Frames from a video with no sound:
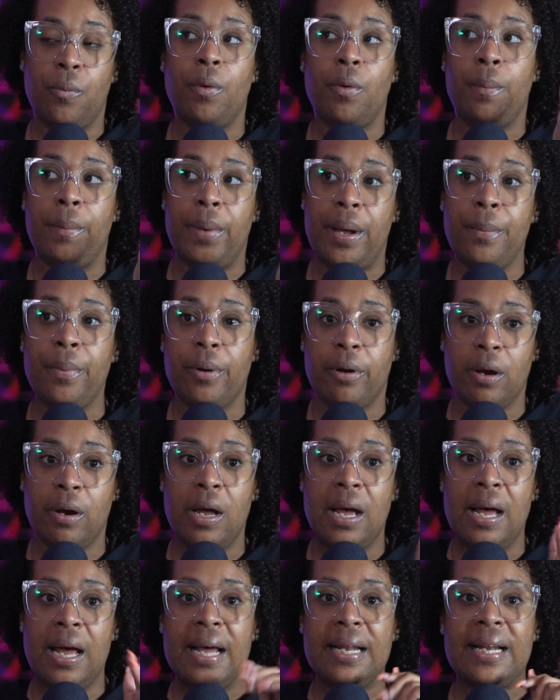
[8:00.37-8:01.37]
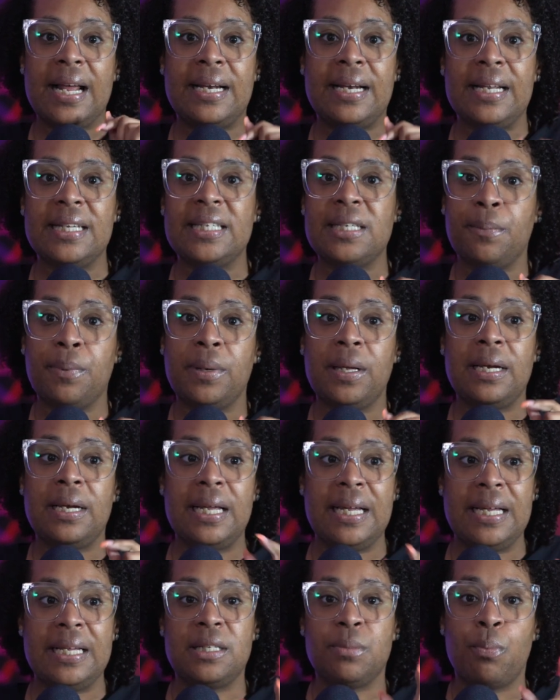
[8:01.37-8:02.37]
remember that discipline
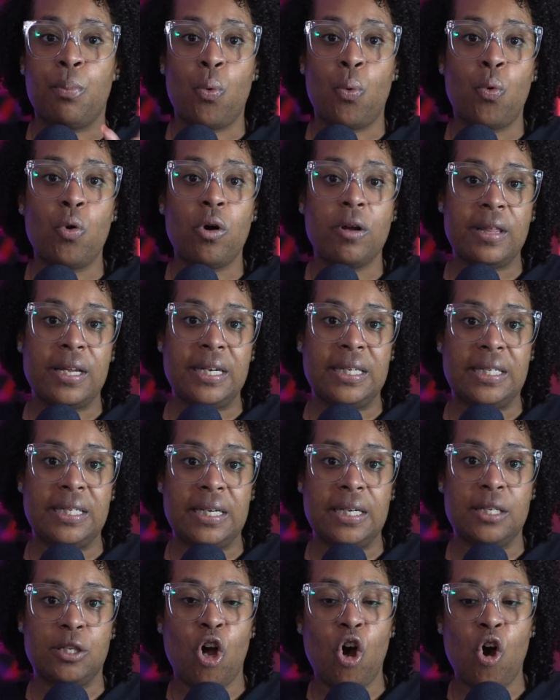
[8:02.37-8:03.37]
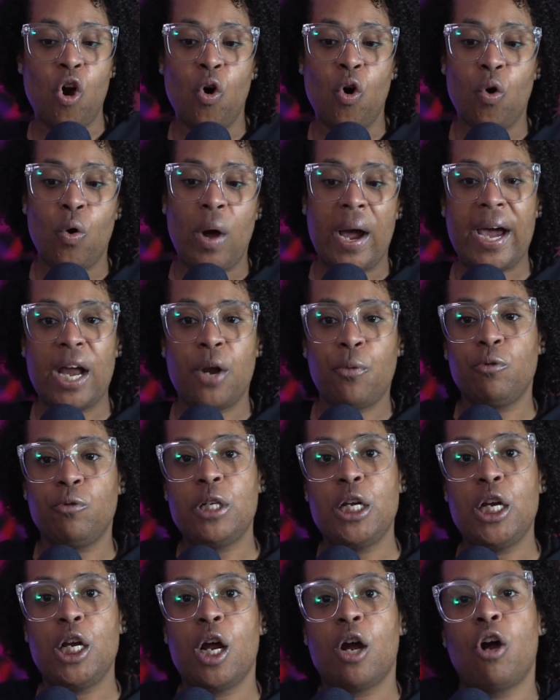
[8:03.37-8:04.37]
is more than just, oh, I got a
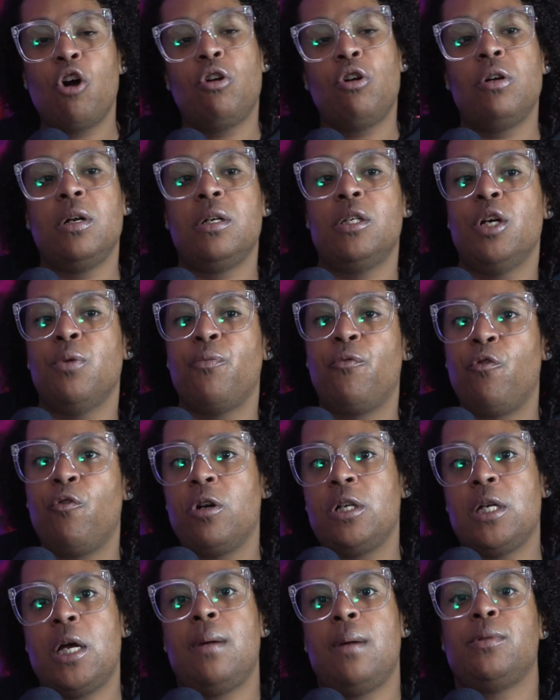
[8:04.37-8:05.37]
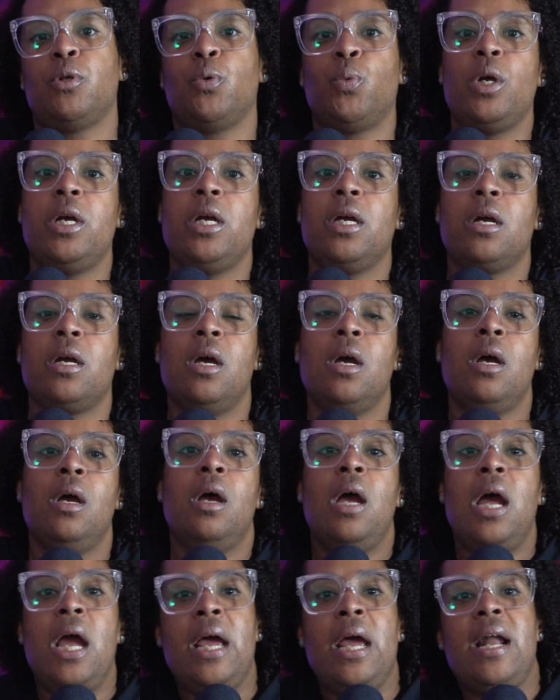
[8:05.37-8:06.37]
routine. I go to the gym 4 times a week
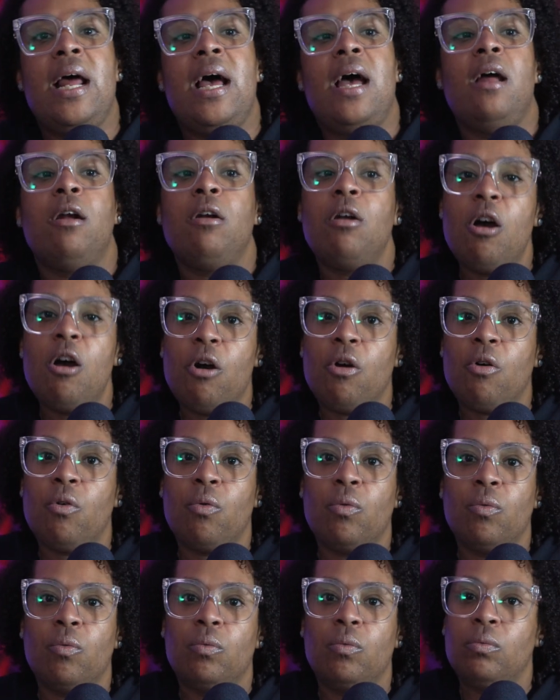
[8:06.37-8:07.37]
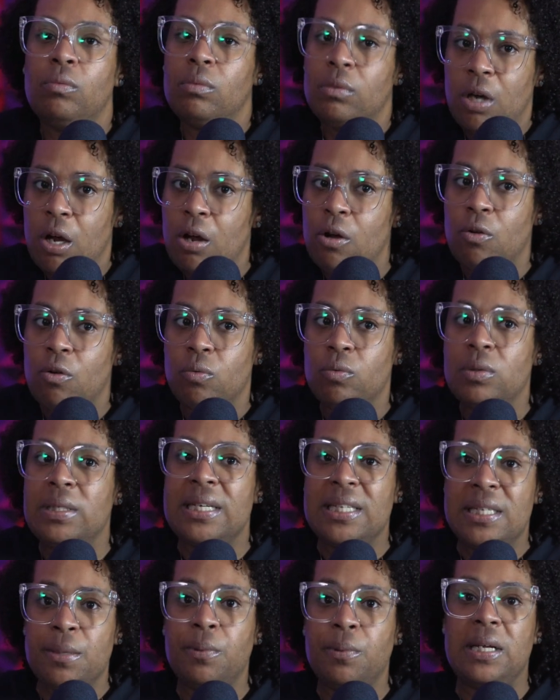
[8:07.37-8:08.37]
and no,
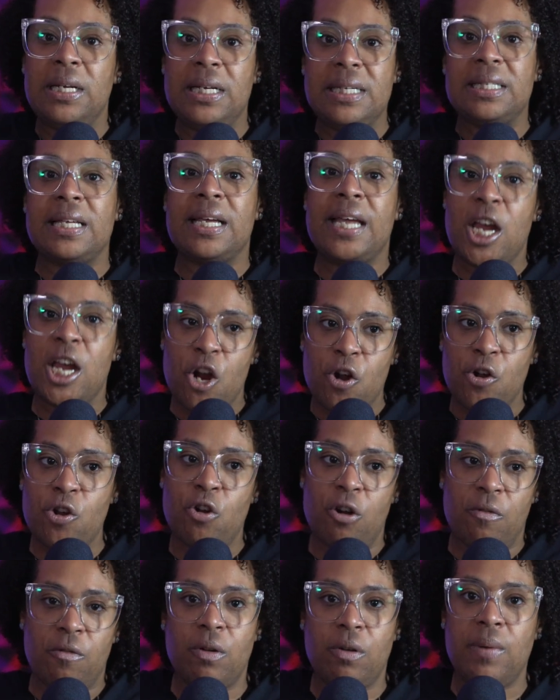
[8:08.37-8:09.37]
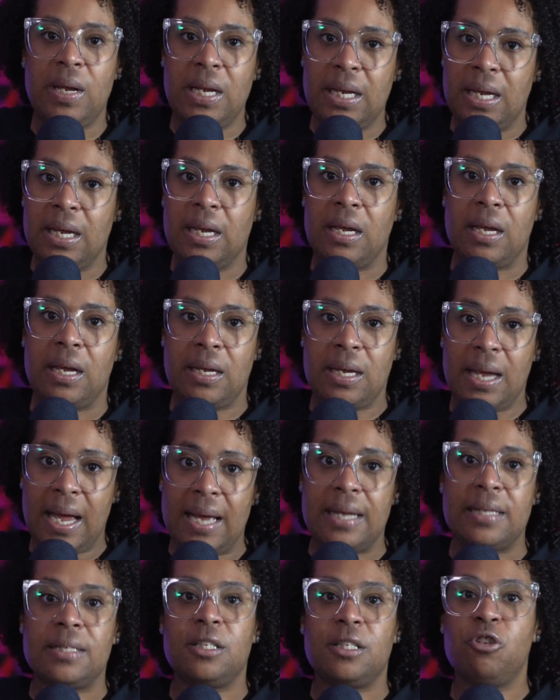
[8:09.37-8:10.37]
discipline needs to carry you over the weekend.
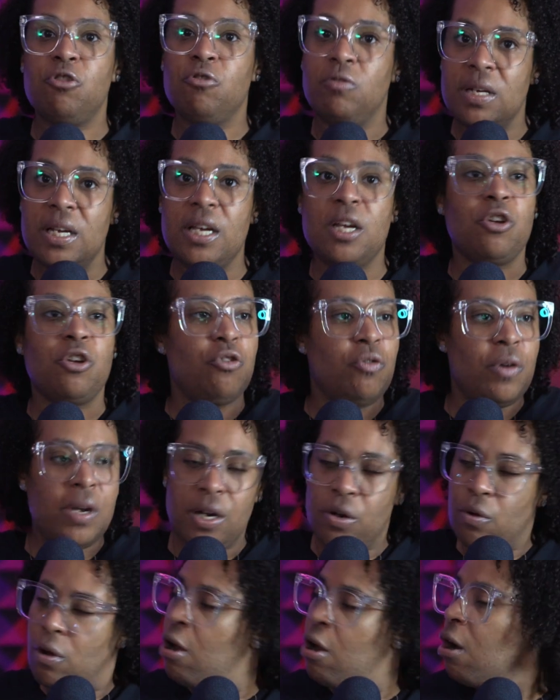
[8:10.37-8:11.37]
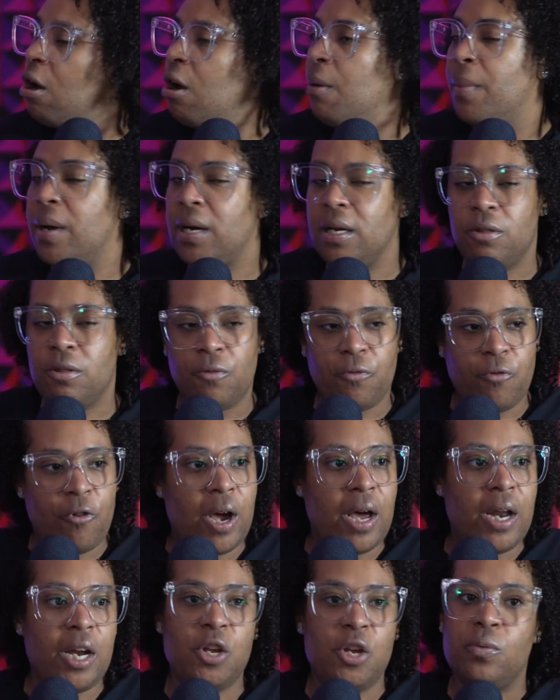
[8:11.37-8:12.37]
Yes, you did. You hit it hard Monday through
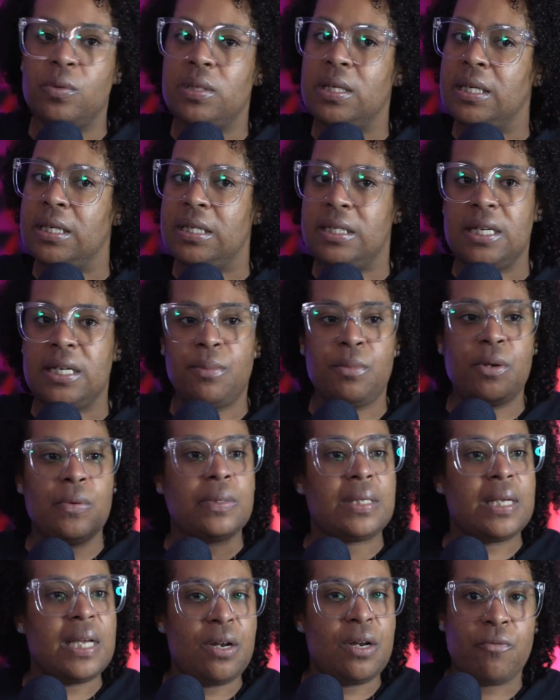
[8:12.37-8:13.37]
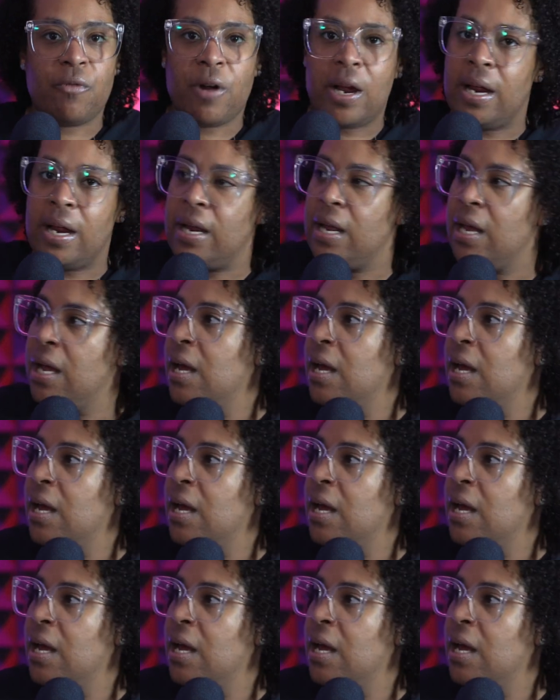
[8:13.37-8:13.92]
Friday. You was in the gym. You was eating right.